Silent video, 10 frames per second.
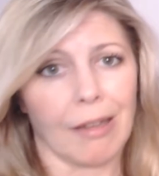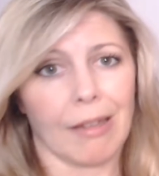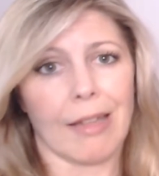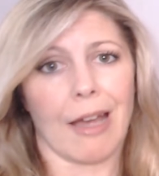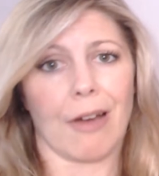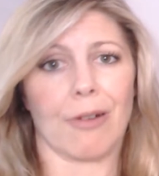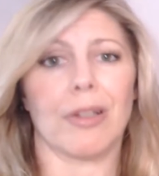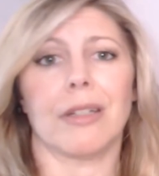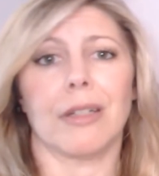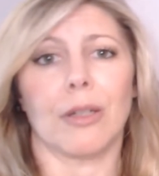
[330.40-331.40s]

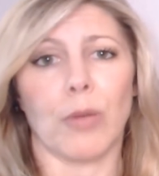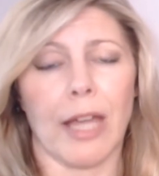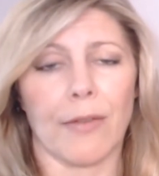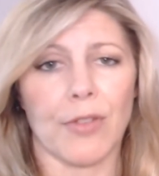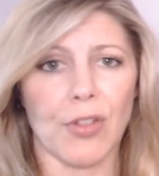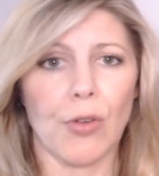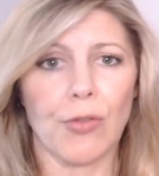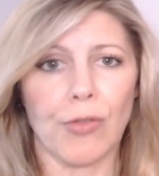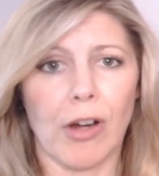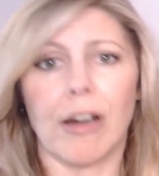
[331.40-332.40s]
Now, we have
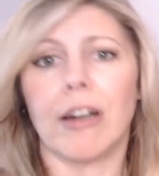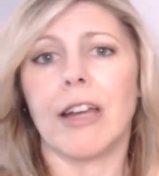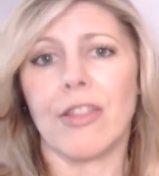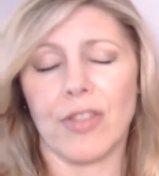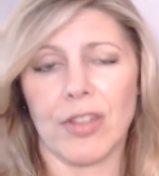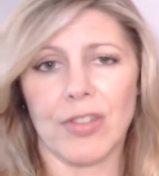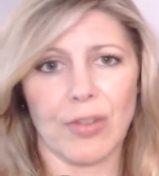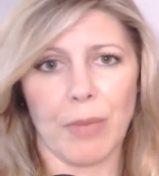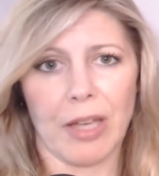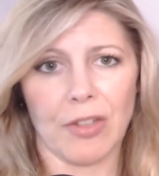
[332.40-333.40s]
so far and this
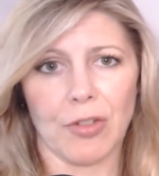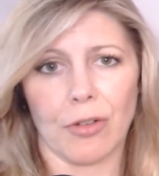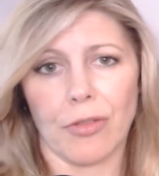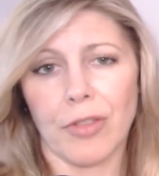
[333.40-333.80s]
semester.